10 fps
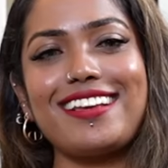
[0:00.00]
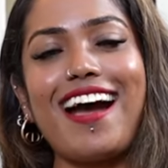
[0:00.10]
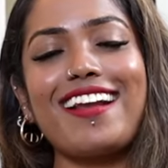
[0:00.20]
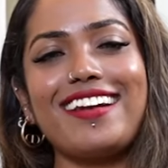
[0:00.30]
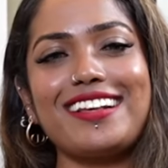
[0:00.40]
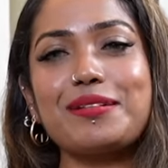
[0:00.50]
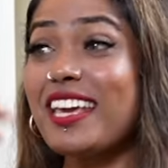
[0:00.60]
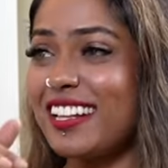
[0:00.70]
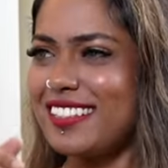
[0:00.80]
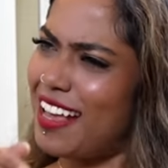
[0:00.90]
are like
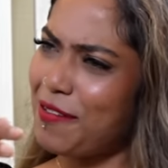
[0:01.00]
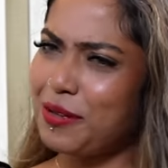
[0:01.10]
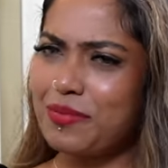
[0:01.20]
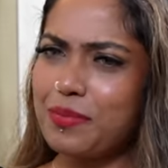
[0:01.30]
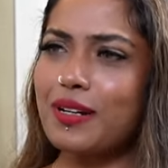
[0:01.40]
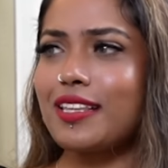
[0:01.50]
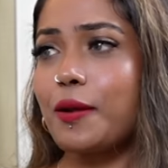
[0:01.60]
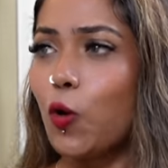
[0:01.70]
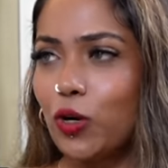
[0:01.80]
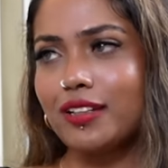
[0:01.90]
kids, but
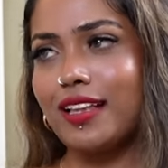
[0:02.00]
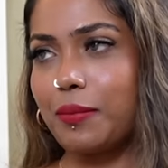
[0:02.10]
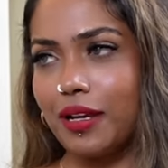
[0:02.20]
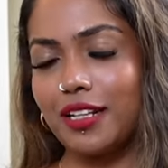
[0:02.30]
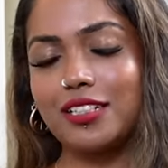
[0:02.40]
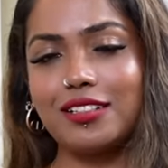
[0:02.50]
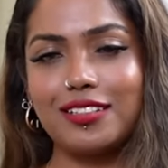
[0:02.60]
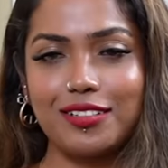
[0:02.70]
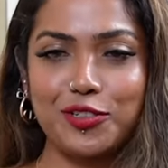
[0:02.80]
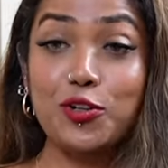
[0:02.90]
they're older than my,
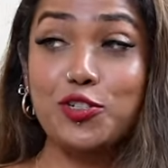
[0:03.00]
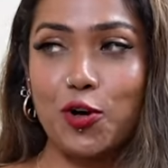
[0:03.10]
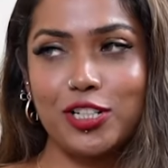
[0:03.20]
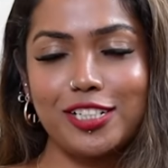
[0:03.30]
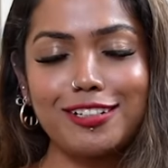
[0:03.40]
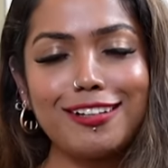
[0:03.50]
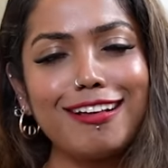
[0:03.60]
you know, daughter,